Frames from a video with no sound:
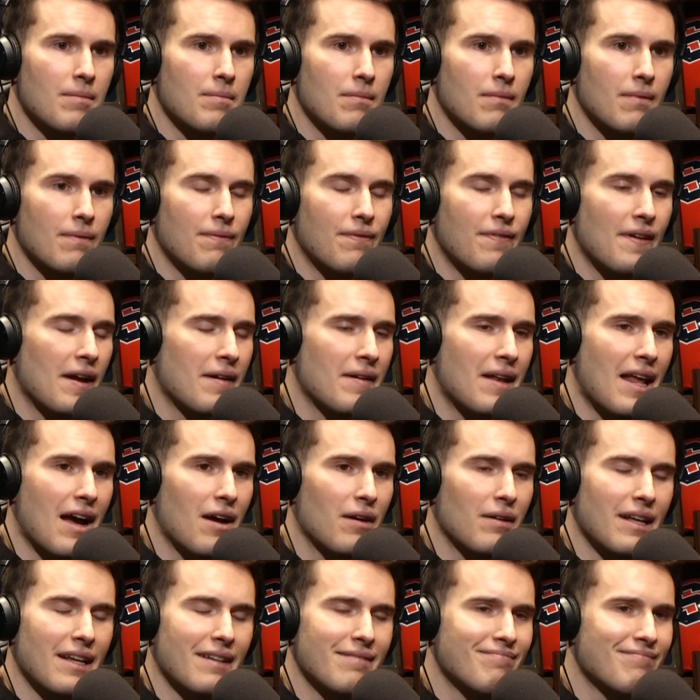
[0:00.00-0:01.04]
found
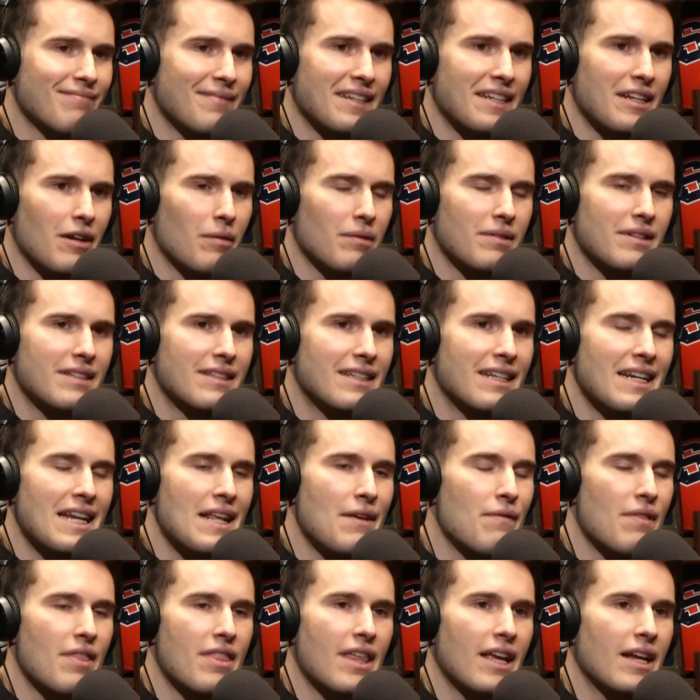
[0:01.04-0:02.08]
out and, didn't
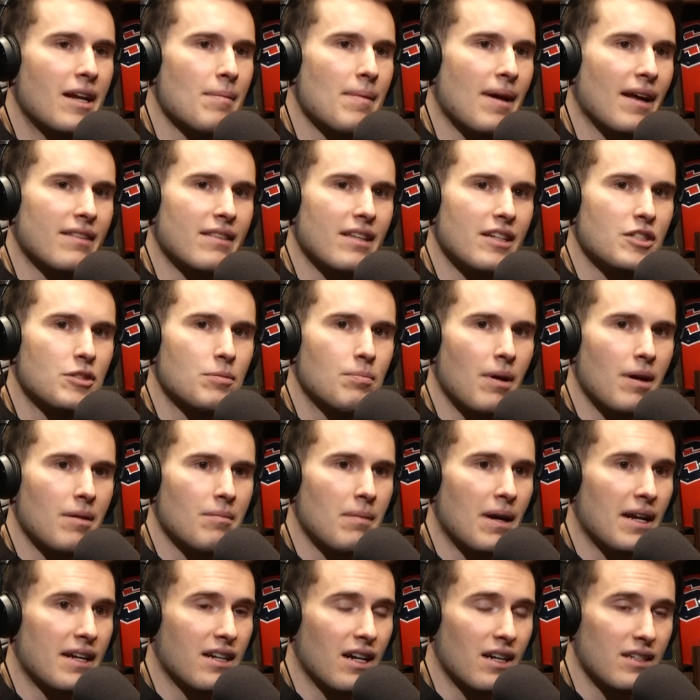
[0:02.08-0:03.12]
even think about this, but
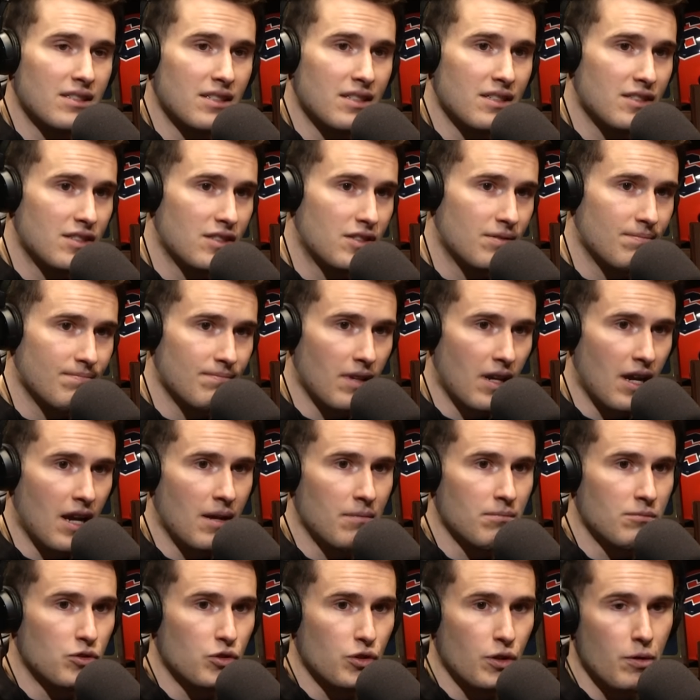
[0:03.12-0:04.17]
my cousins,
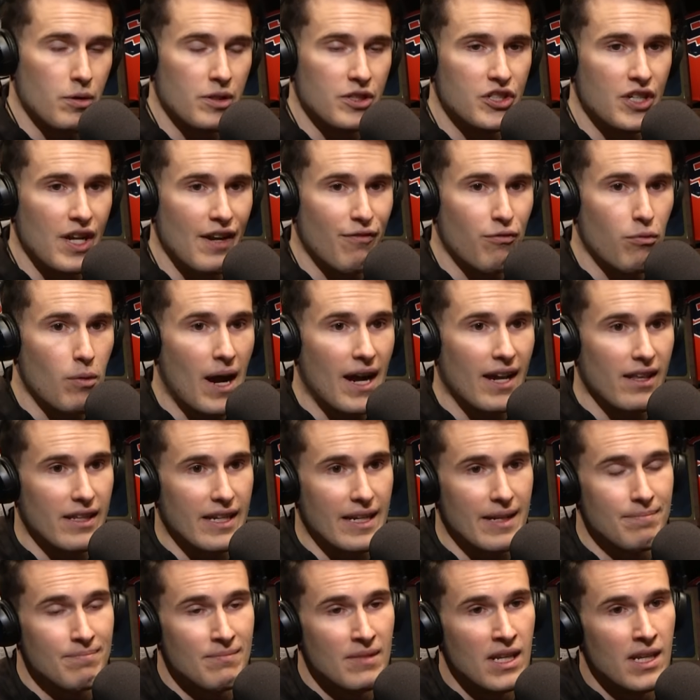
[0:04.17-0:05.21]
Drew and Jeff
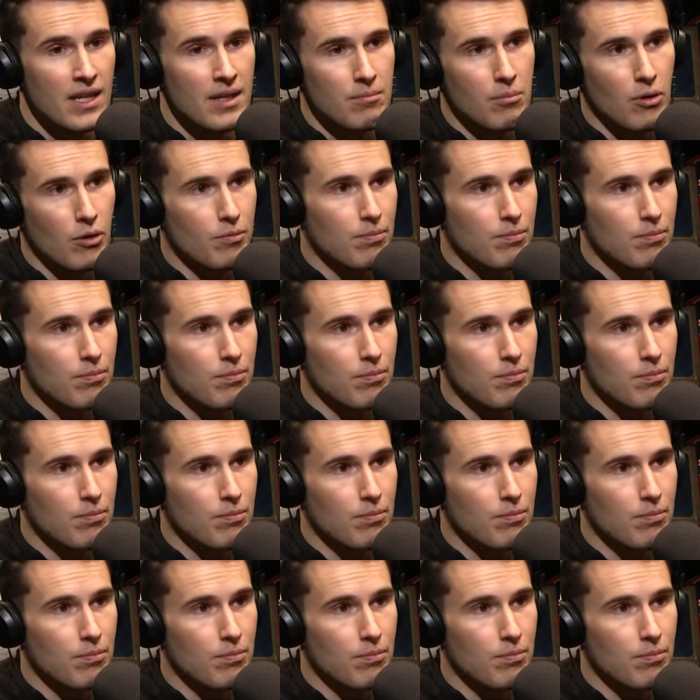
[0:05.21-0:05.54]
Wiley, both